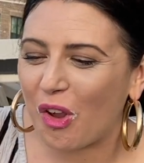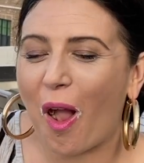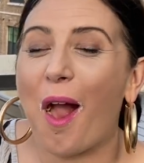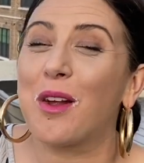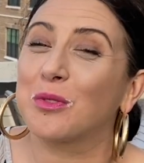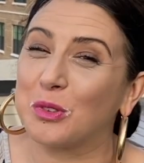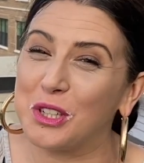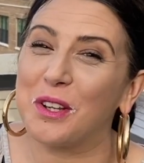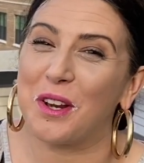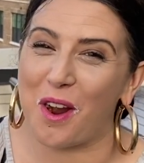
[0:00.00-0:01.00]
I'm
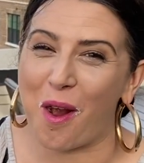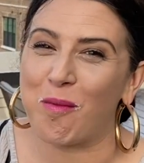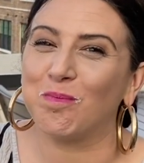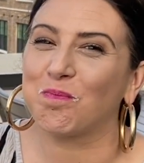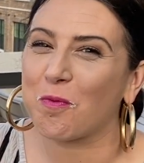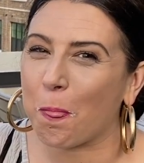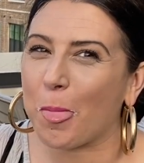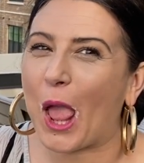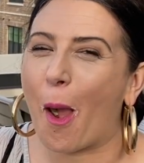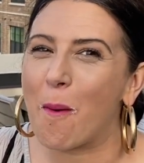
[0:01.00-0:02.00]
really good. You got
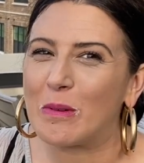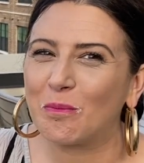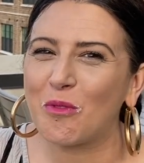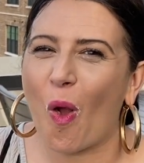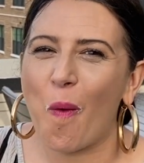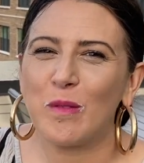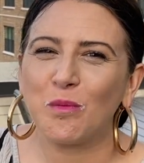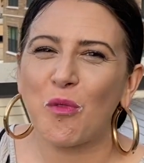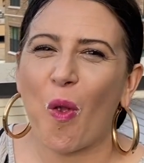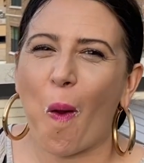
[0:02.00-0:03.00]
like beignet
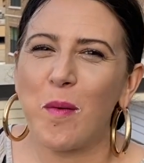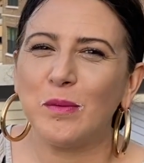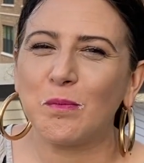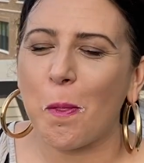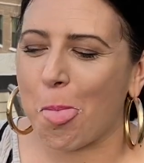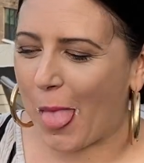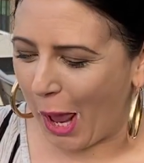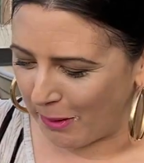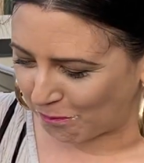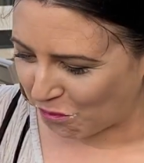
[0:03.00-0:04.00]
powder all over your face,
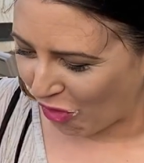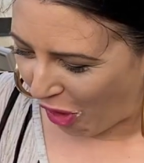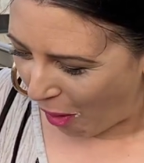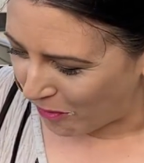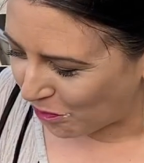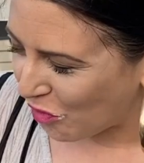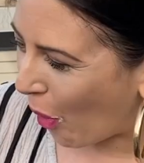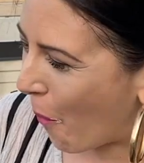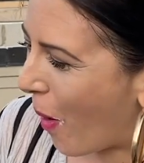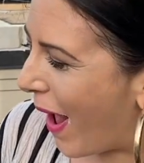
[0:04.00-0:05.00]
but it's awesome.
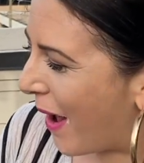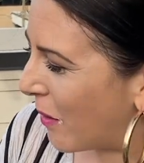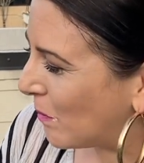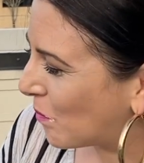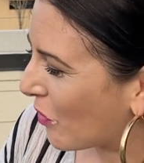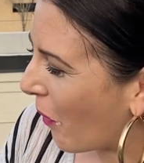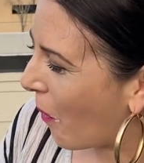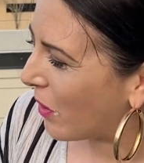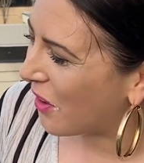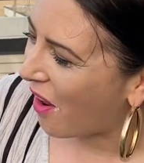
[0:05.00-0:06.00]
Wow. Look at